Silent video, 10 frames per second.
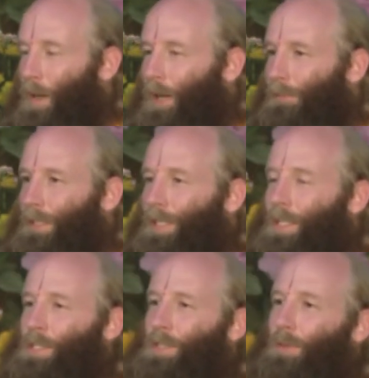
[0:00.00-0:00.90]

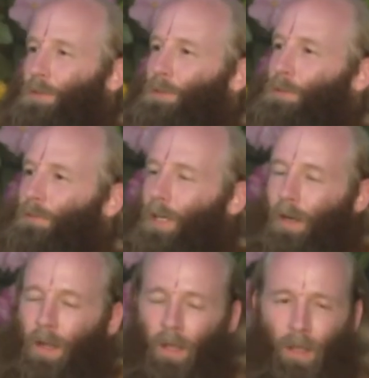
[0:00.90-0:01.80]
bhavatastu
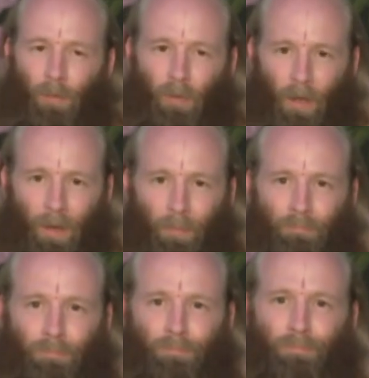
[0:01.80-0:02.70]

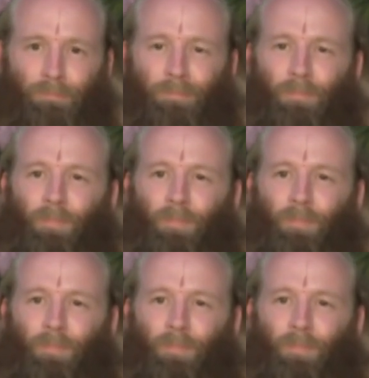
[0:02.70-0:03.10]
vrinevaram.